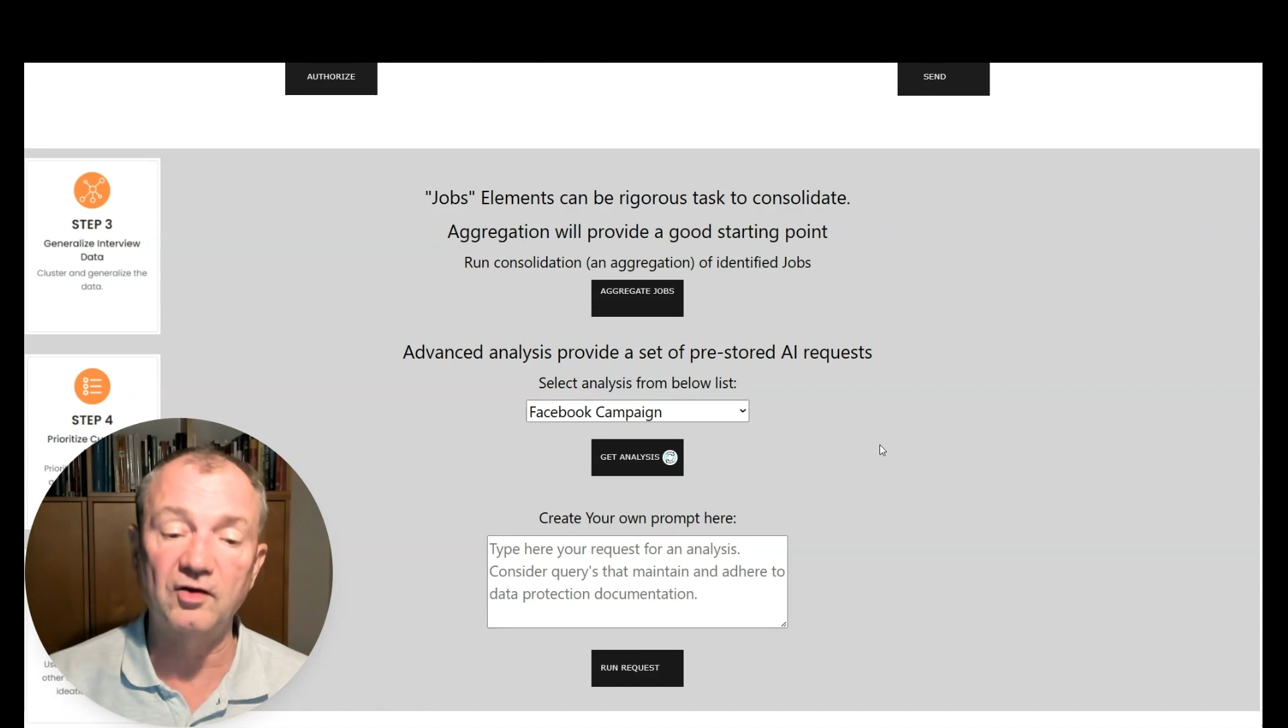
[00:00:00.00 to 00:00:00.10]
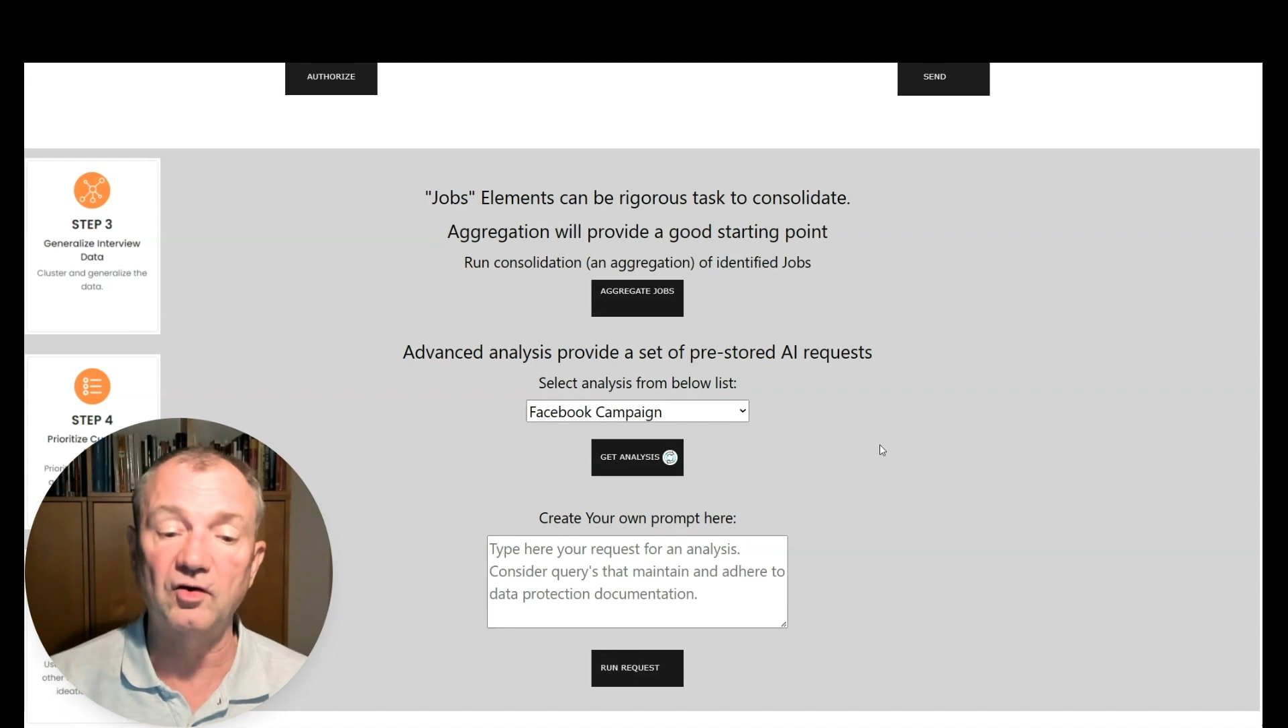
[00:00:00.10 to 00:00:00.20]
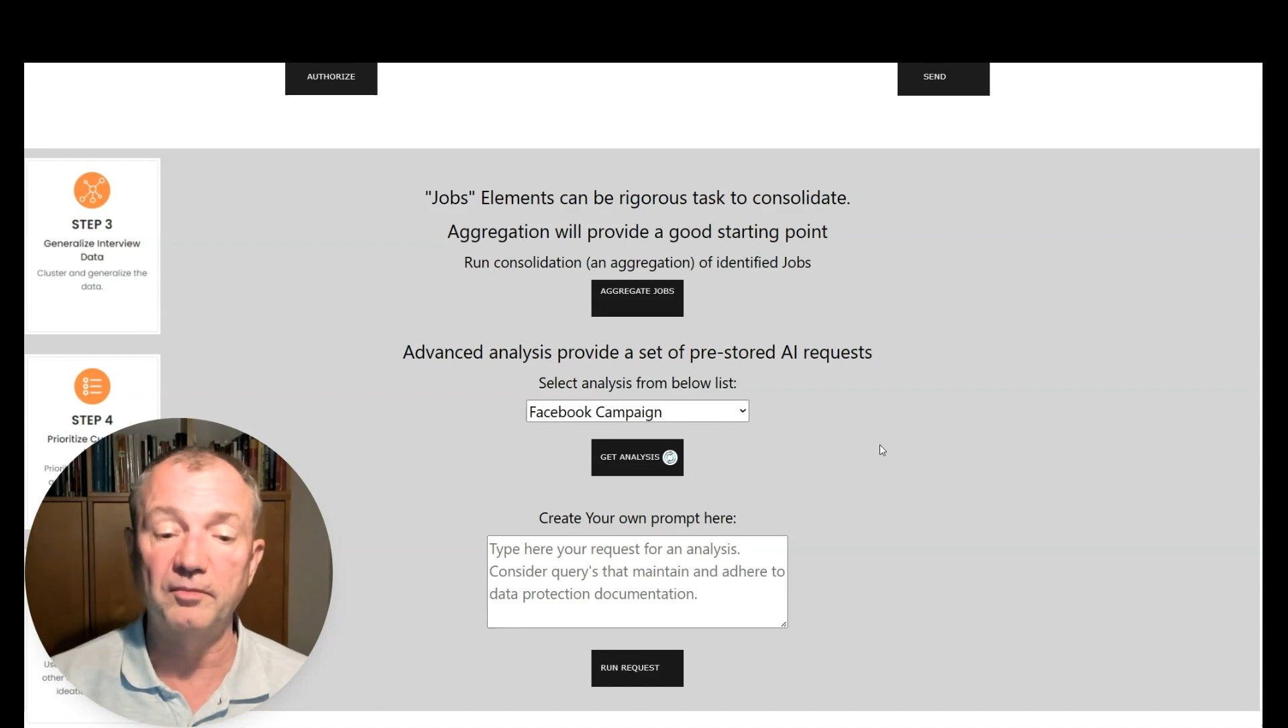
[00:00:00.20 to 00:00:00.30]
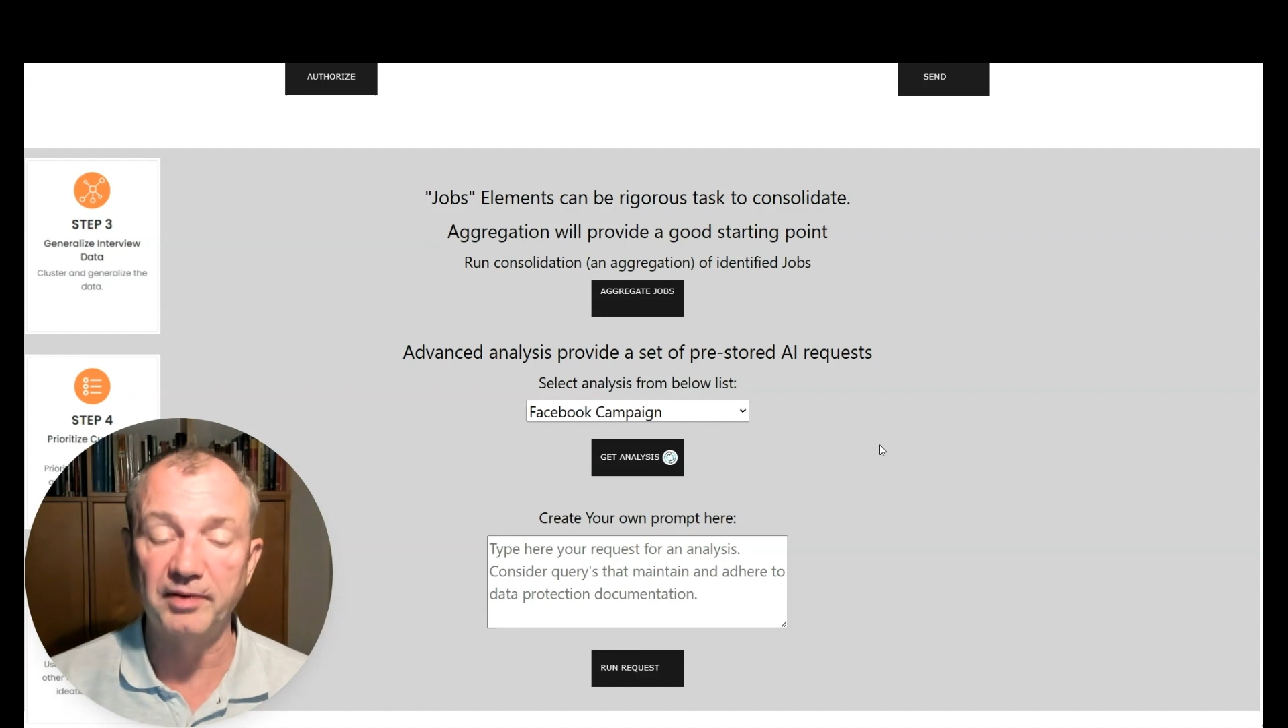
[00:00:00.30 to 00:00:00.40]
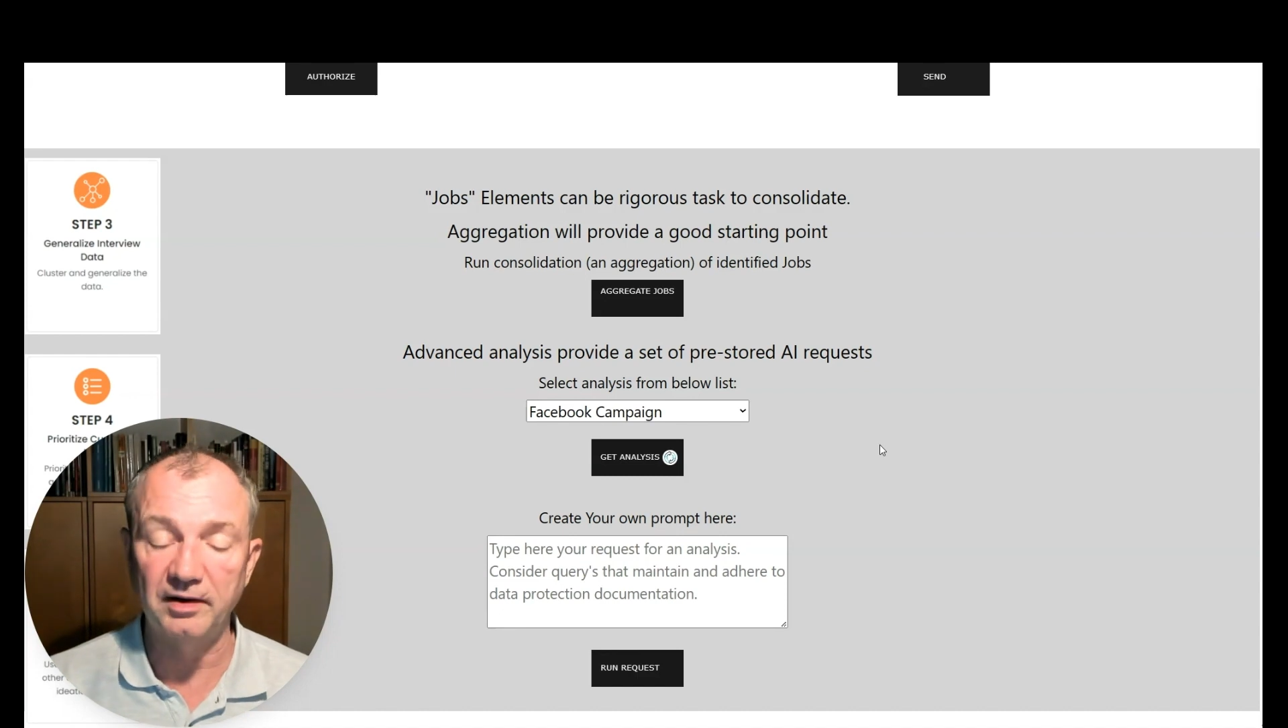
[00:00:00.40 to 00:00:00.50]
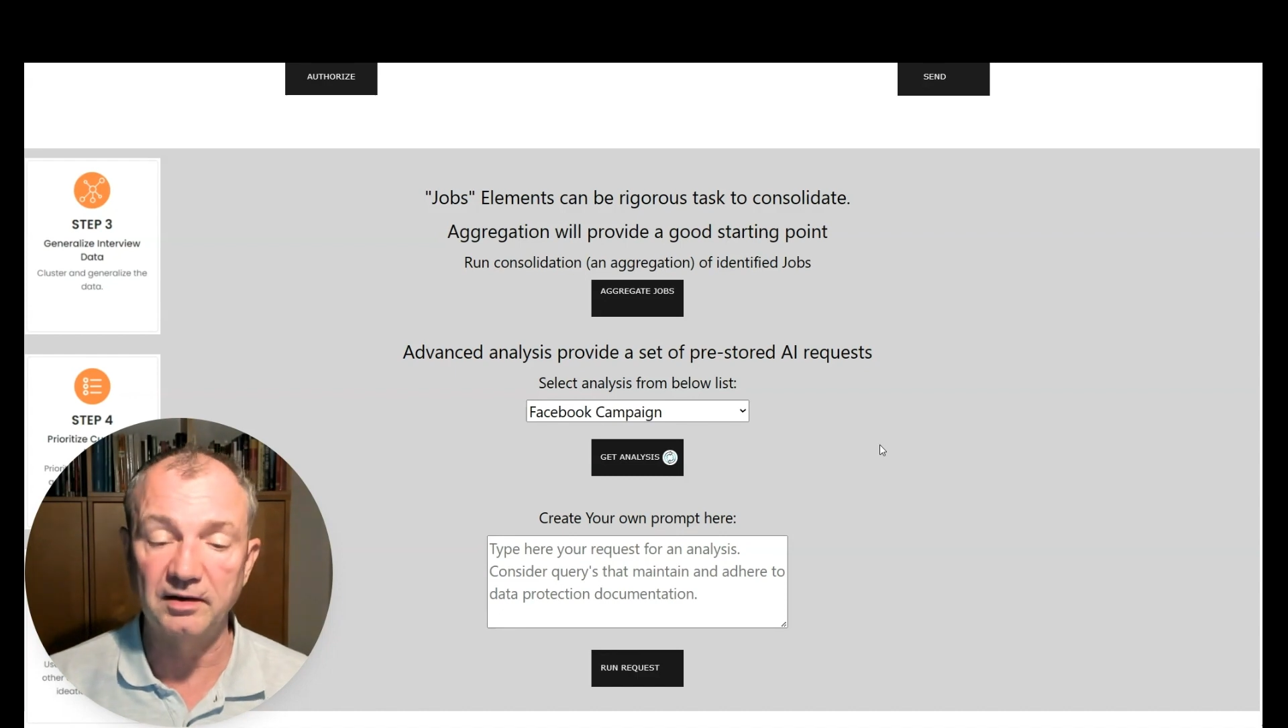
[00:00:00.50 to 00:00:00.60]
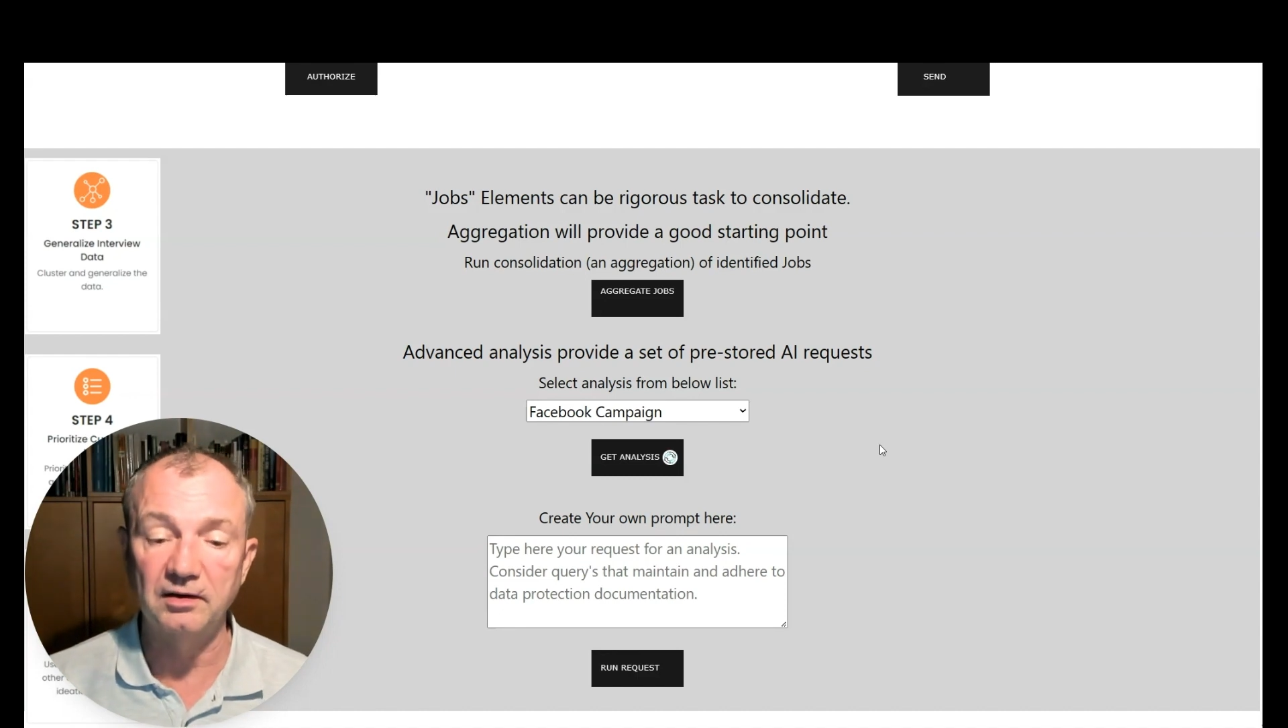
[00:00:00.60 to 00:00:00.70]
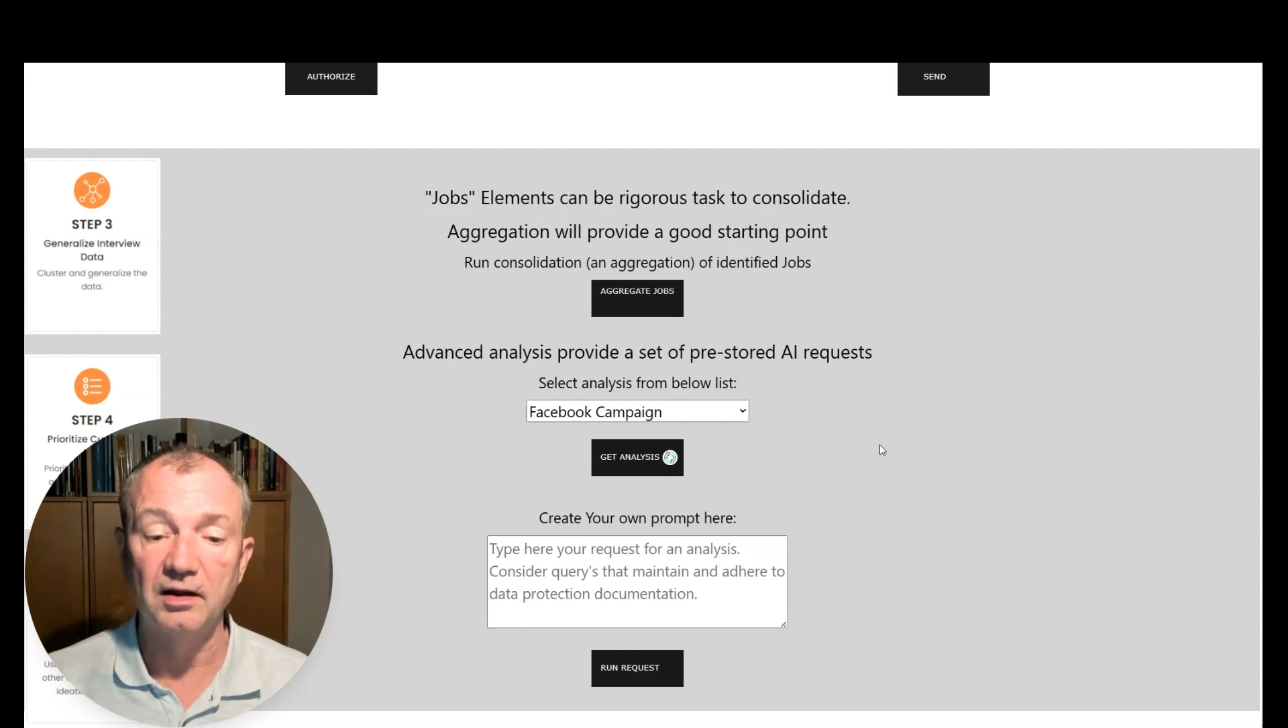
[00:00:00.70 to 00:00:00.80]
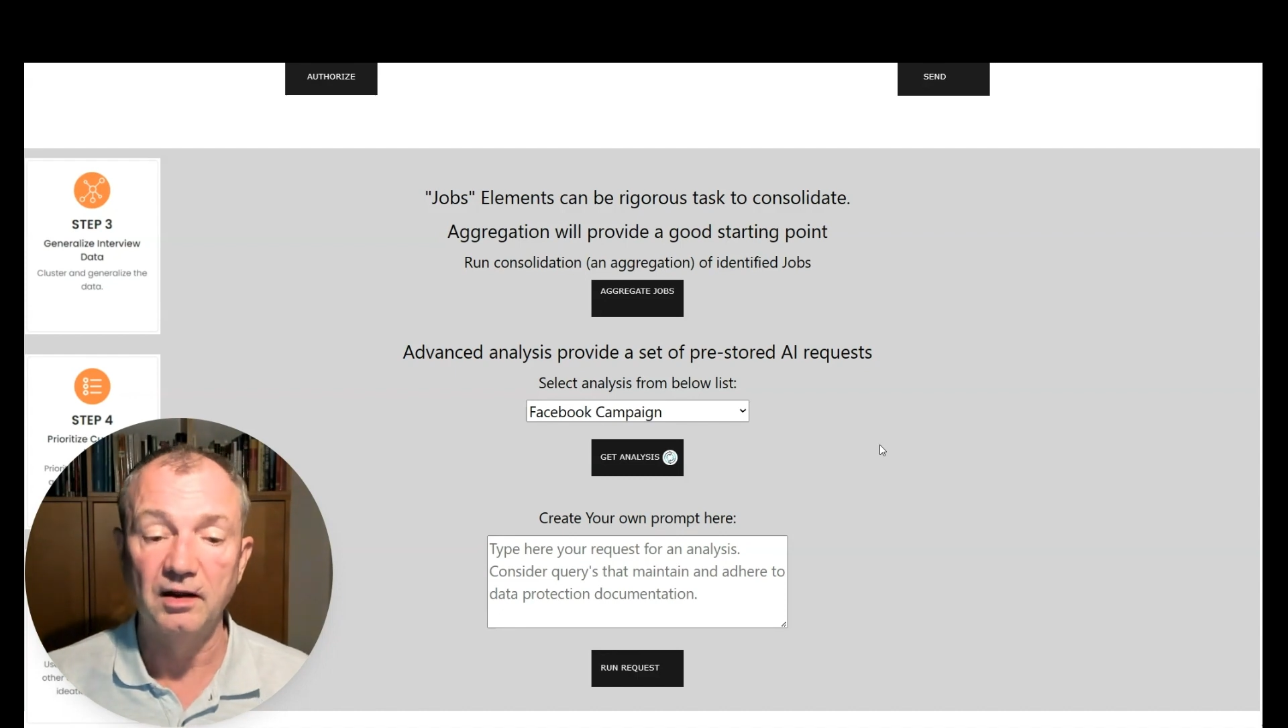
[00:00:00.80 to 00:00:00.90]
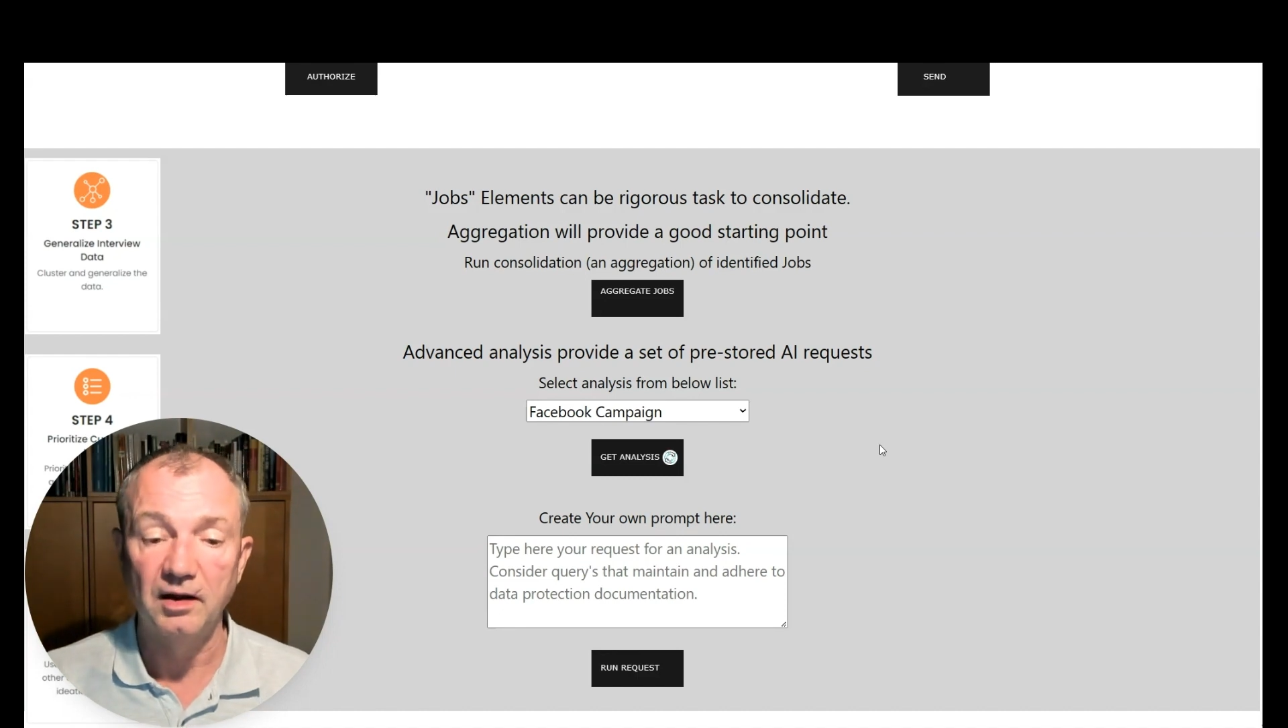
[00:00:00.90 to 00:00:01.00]

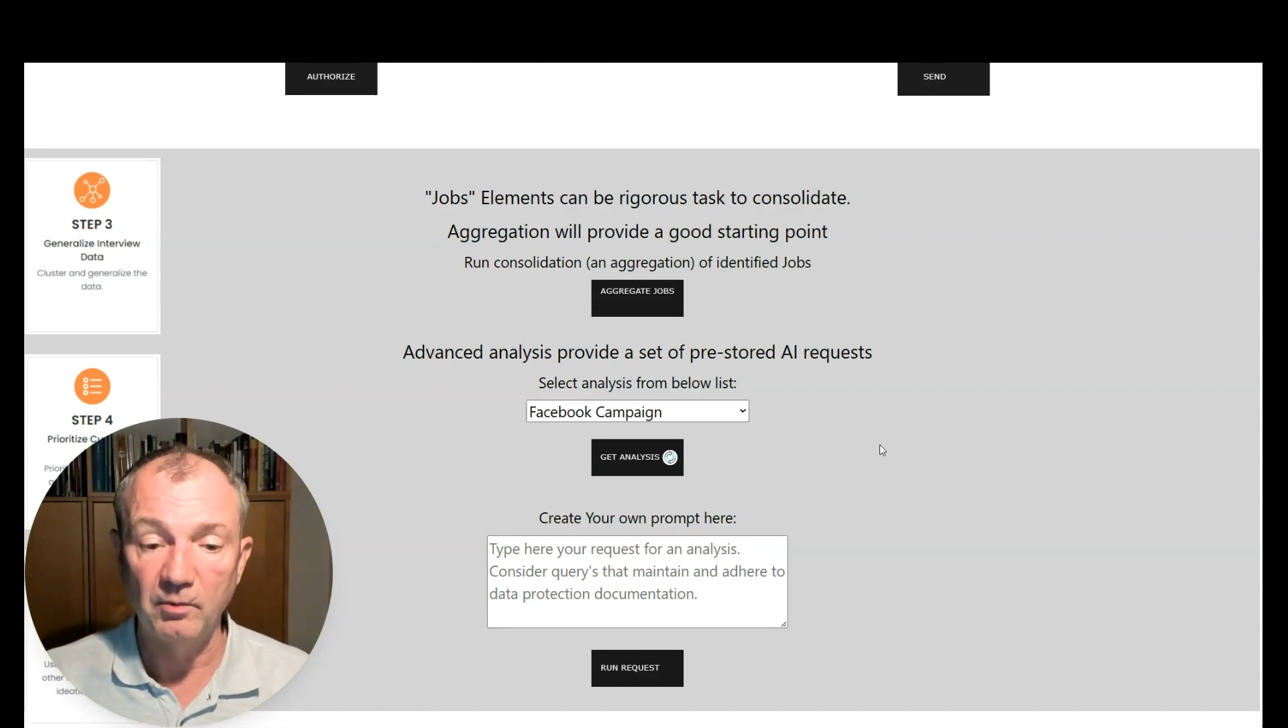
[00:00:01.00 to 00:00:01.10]
companion